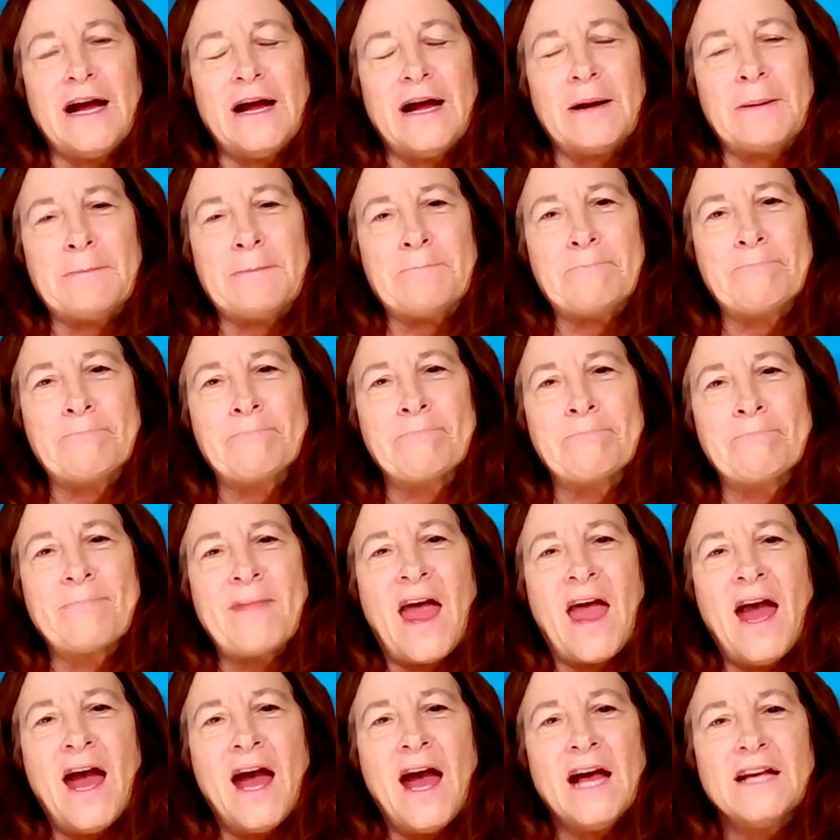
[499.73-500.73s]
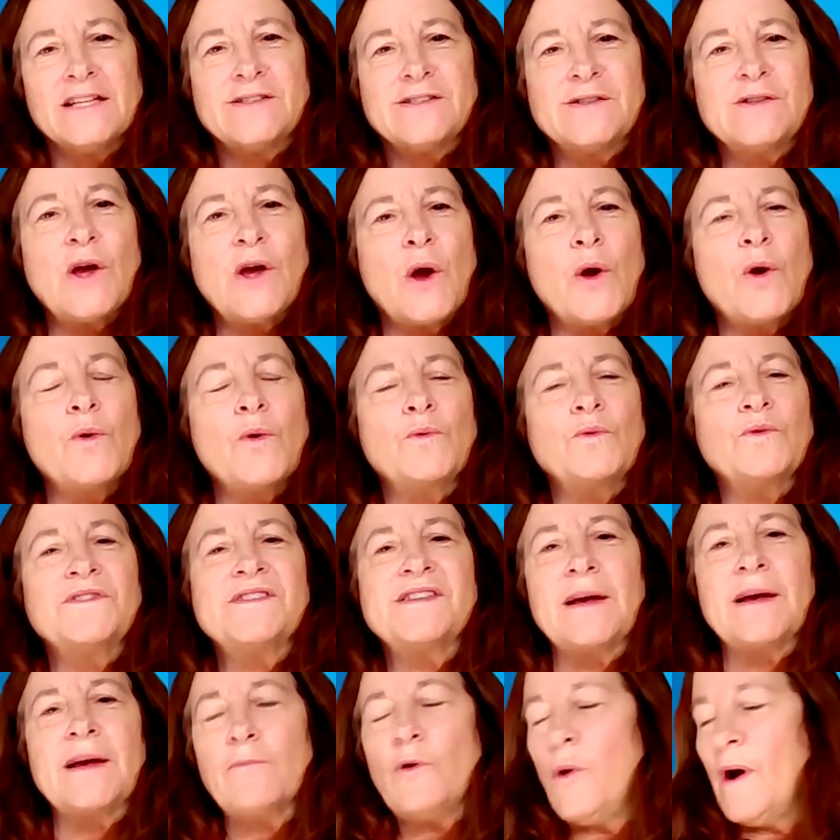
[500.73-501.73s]
Um, so
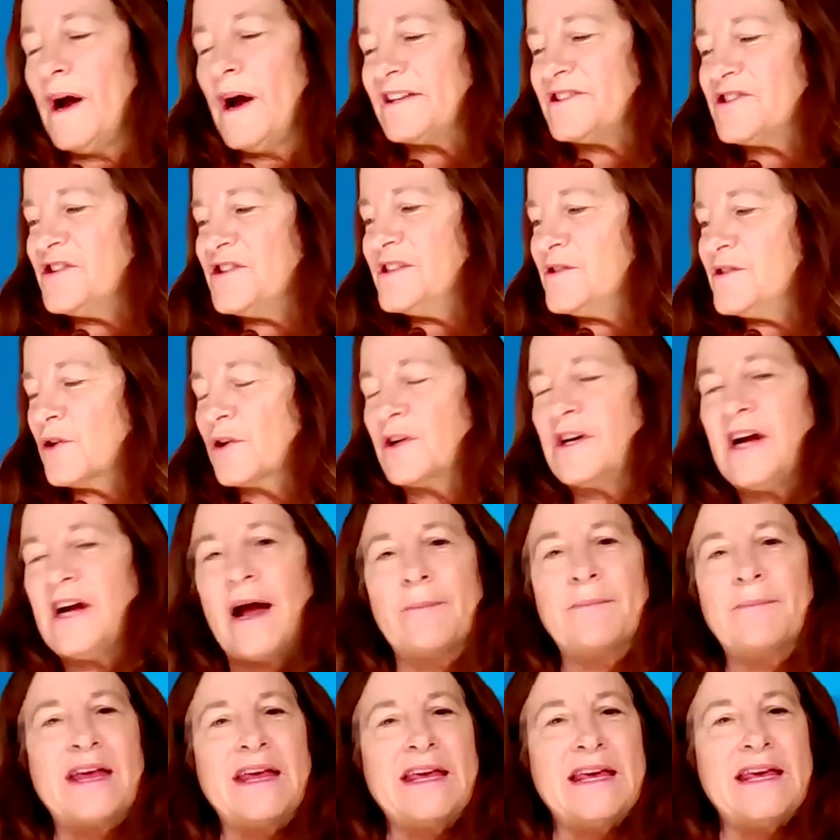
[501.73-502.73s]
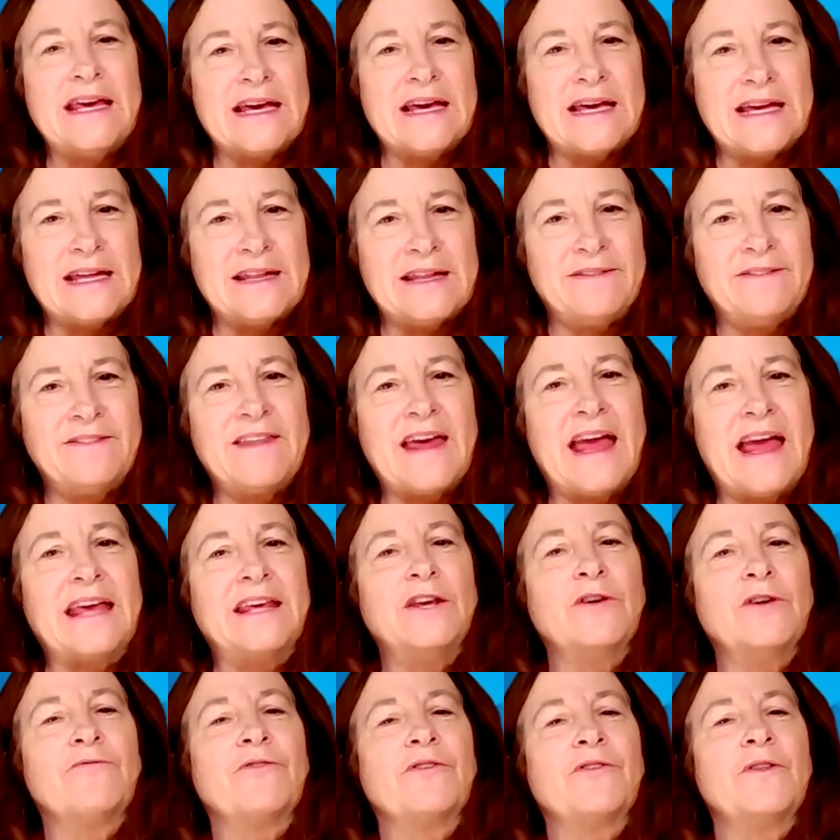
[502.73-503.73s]
some questions are coming in.
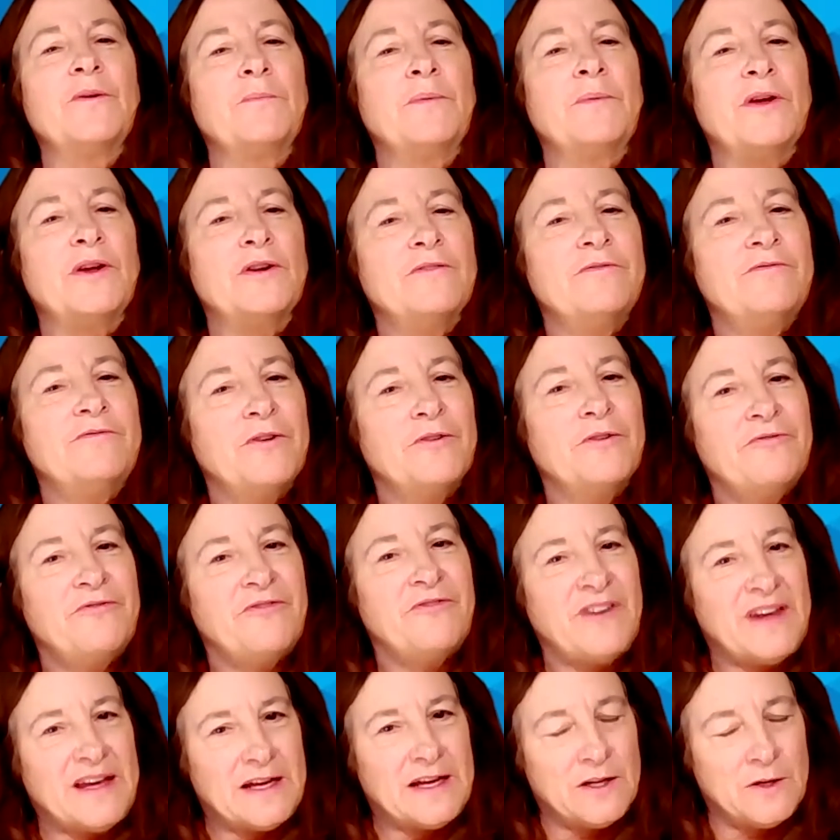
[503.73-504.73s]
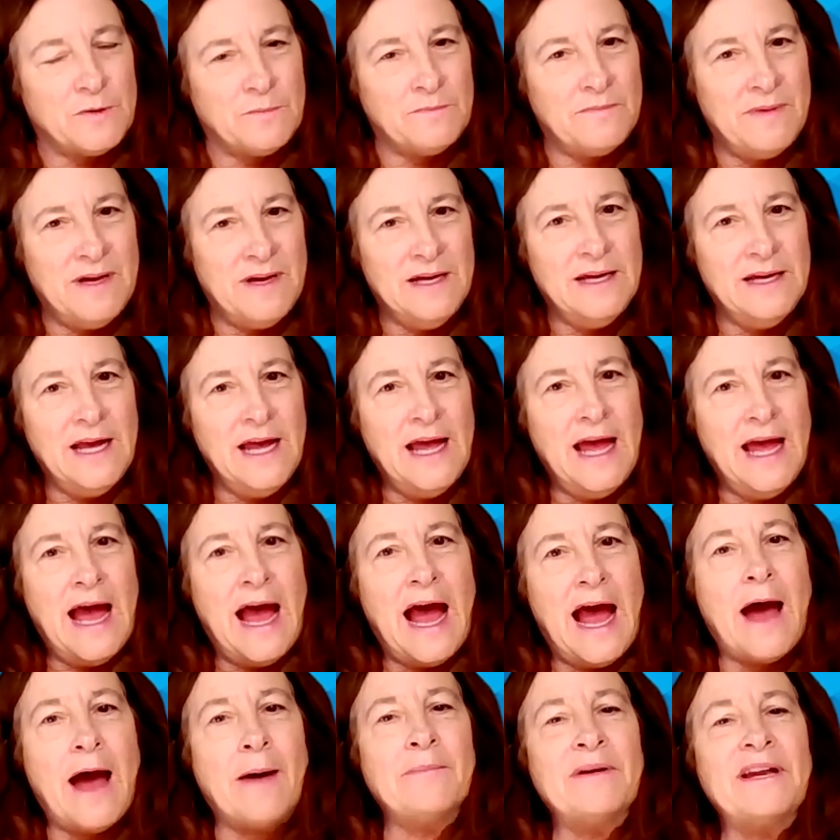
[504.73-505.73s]
Thank you for the beautiful film.
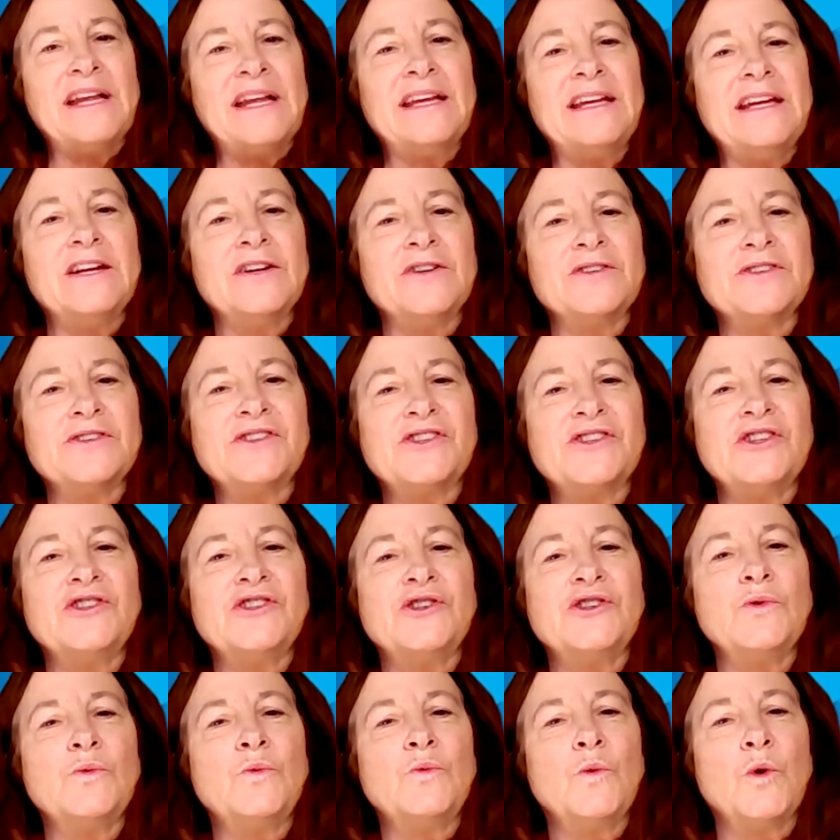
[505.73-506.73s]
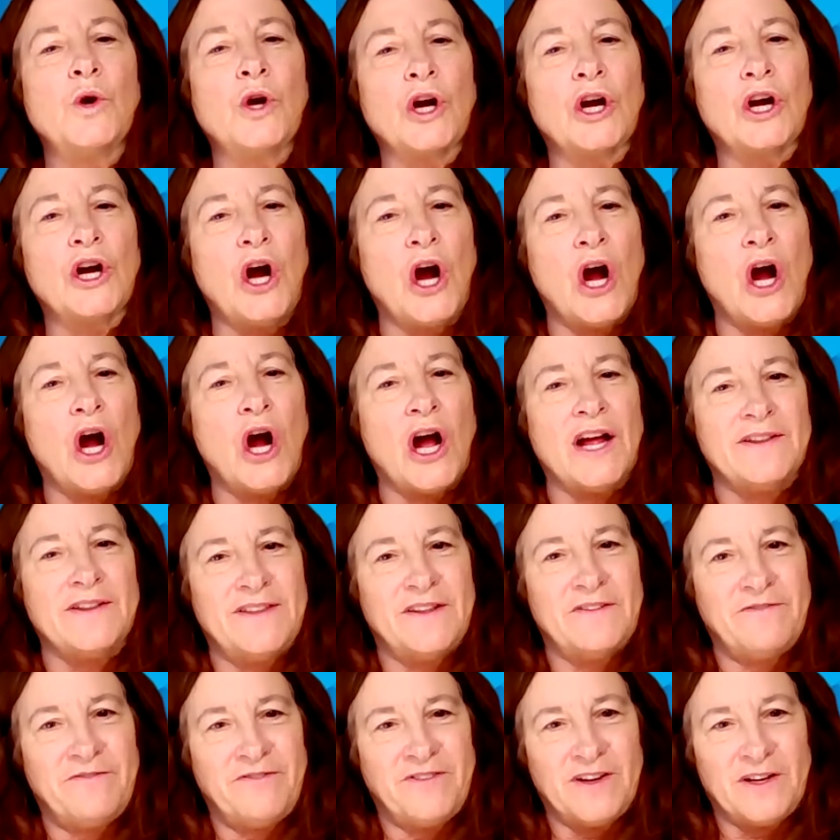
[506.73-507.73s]
How many years did you work
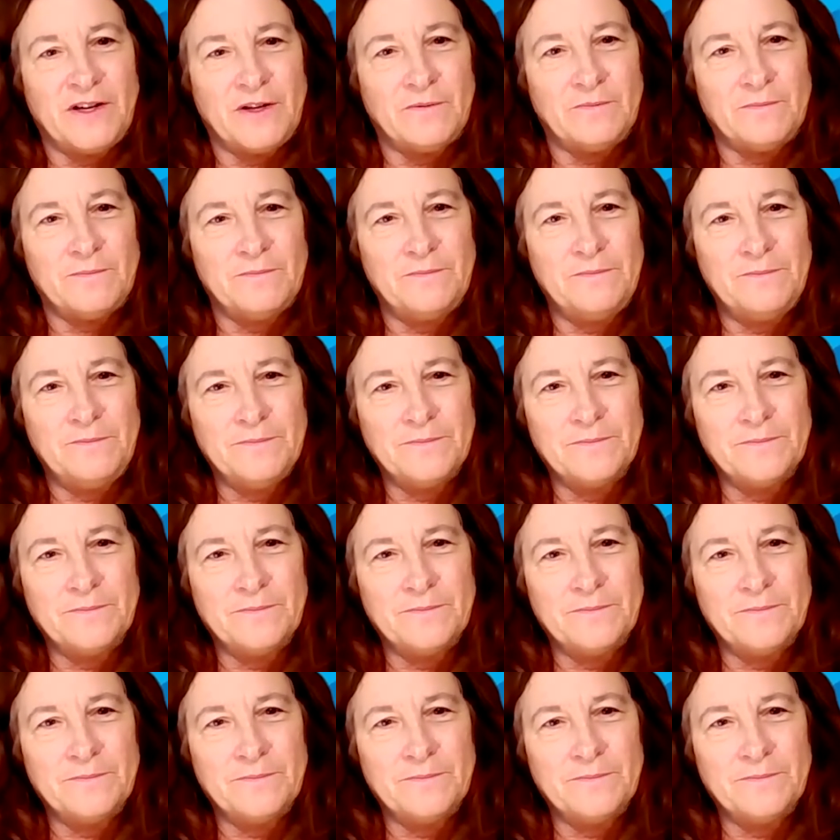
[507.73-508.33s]
on the film?